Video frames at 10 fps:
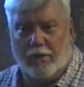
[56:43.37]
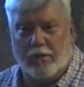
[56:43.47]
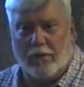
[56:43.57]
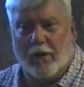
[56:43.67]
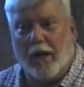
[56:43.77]

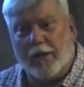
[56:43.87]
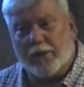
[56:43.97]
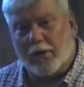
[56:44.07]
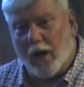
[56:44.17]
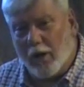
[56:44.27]
there
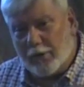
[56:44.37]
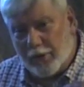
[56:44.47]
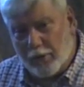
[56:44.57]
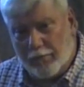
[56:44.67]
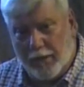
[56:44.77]
has to
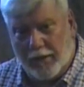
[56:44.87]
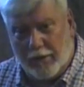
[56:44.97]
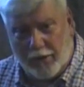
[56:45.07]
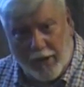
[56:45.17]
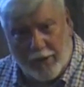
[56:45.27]
also be
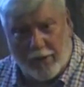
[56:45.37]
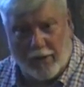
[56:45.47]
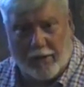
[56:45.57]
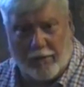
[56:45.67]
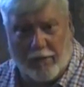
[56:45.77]
the
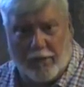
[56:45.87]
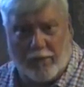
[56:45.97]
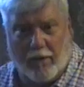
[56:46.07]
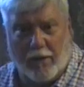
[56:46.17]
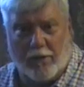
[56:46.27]
teaching of the
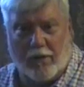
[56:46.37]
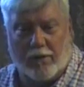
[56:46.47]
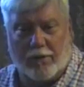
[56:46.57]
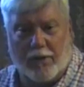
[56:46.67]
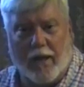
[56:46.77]
resurrection of
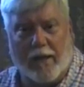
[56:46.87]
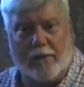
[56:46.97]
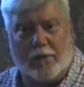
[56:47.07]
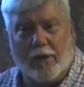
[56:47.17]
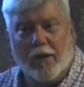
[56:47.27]
the
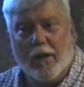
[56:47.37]
saints,